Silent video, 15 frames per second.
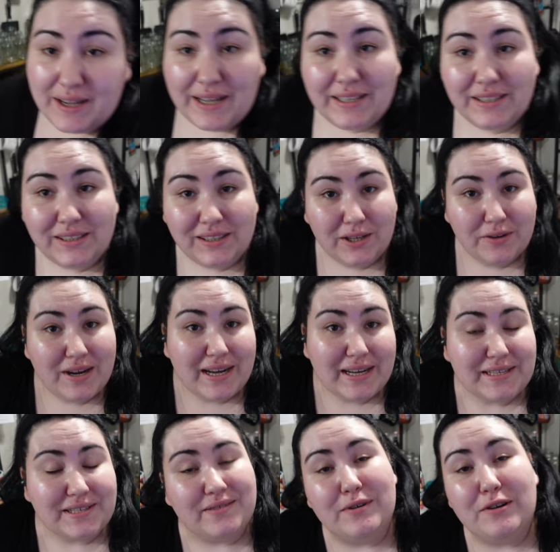Hello
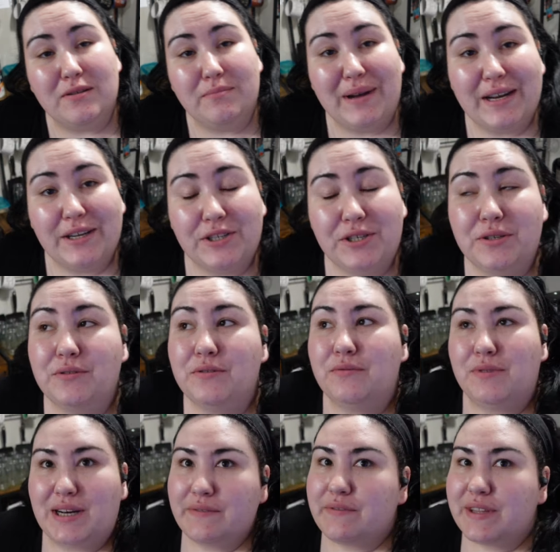guys, and welcome back to
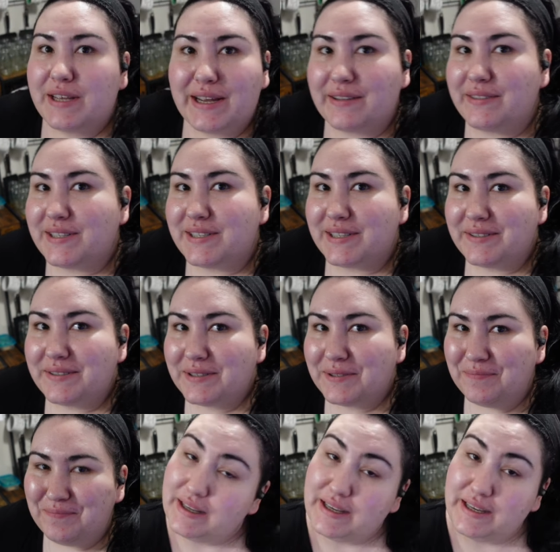whatever the heck this is.
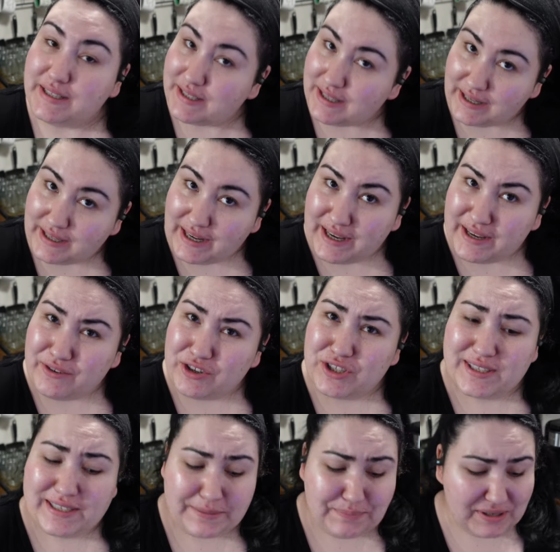It is Sunday, which is
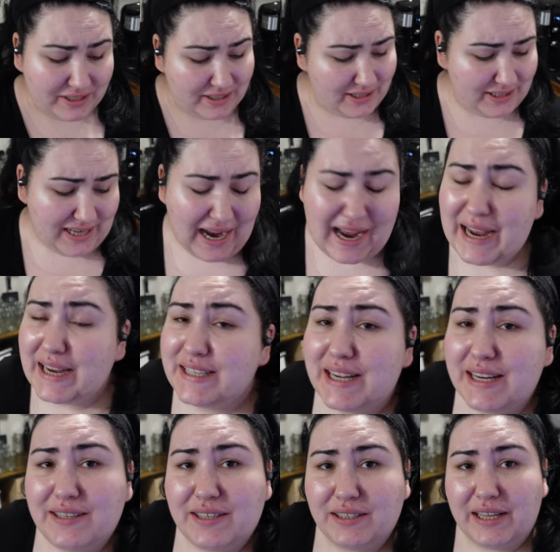typically the day I
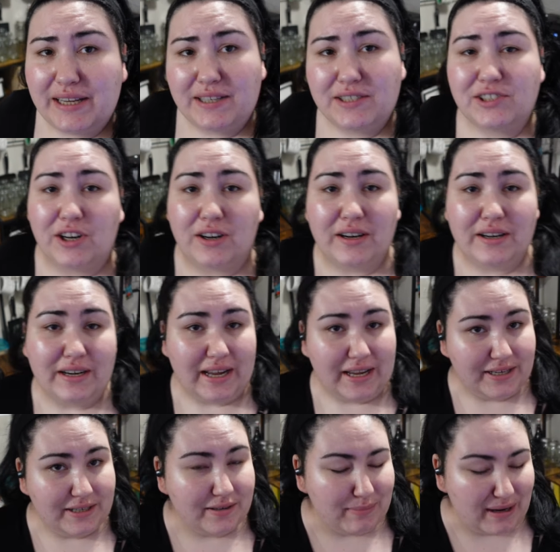tend to like start and
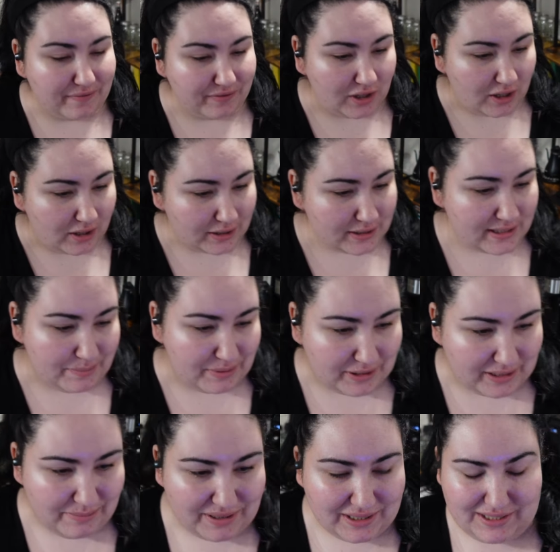end my vlogs,
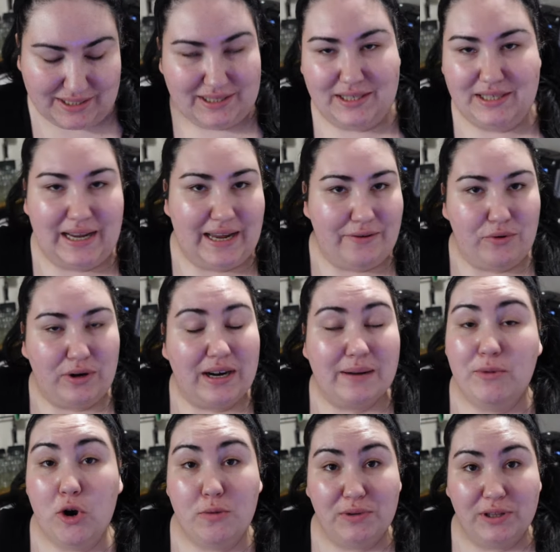typically because it's the day where
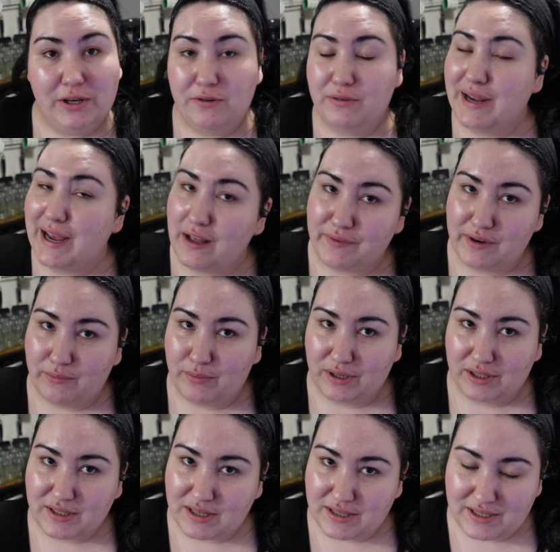I'm home alone. Alvin
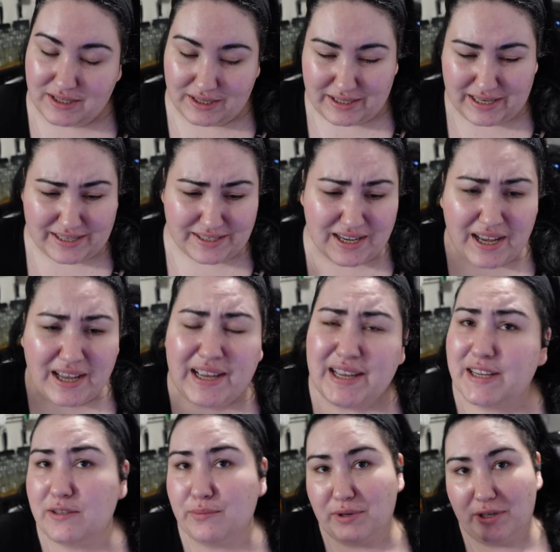works on Sundays.
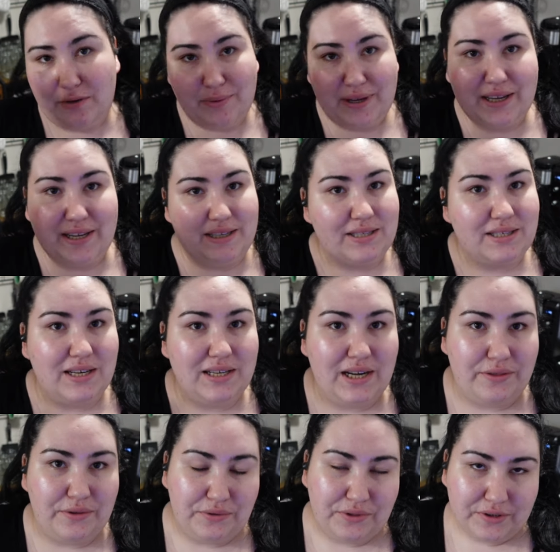His work week is Sunday
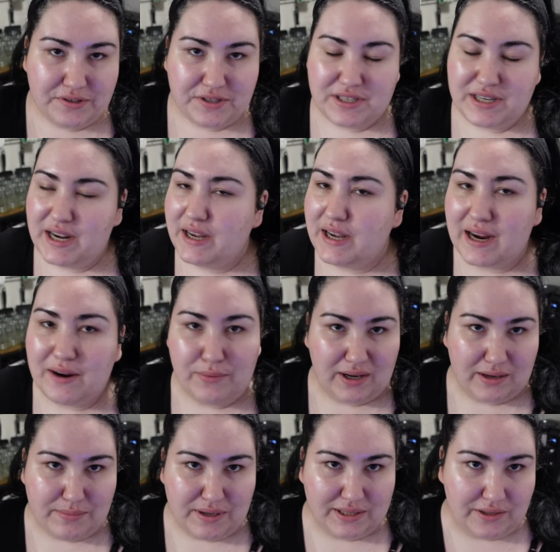through Thursday. I
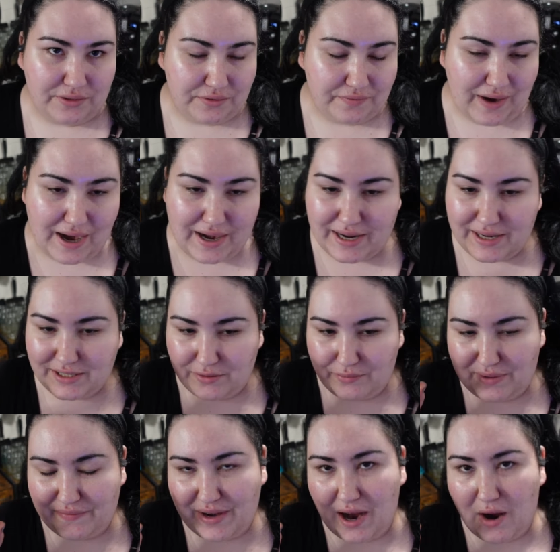work Monday through Friday, so
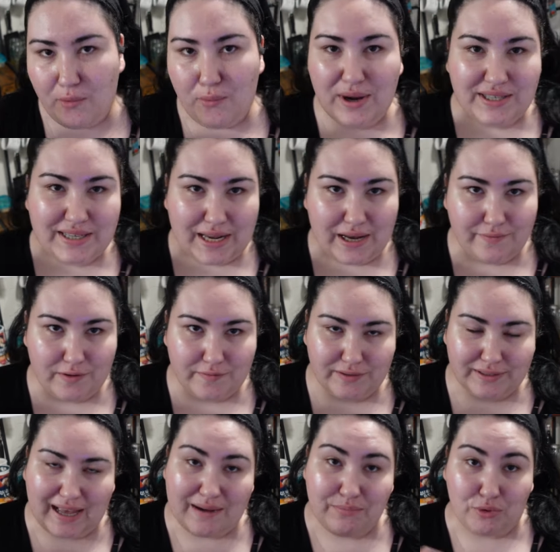we've got one day of
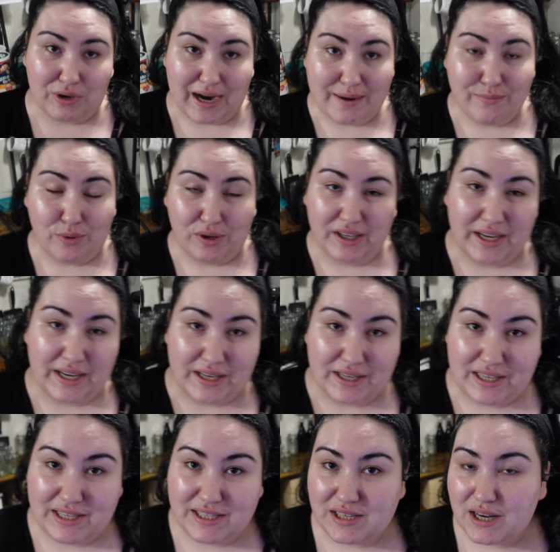overlap where I'm working and
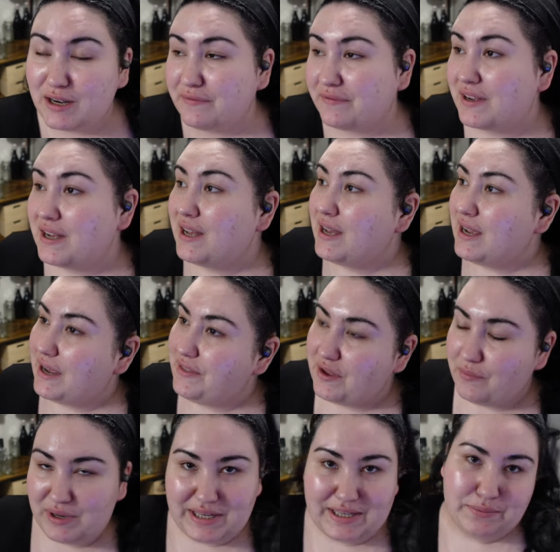he's off, and
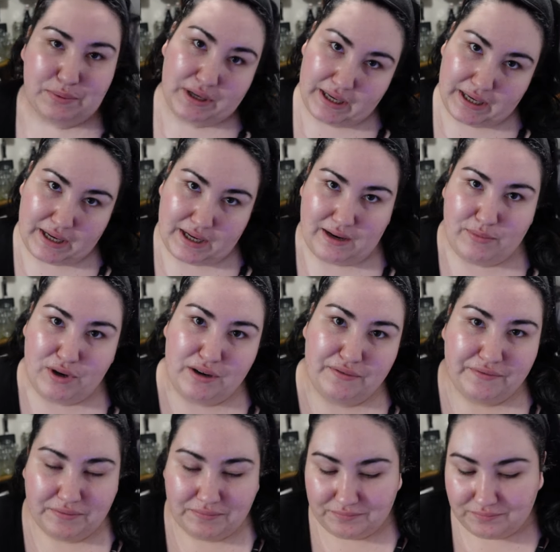then when he's working and I'm
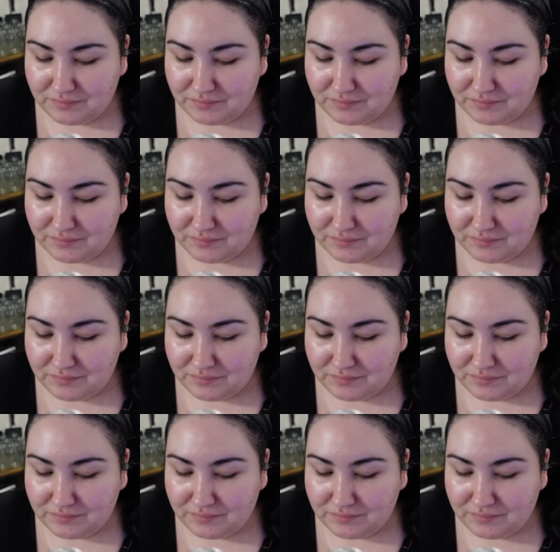off.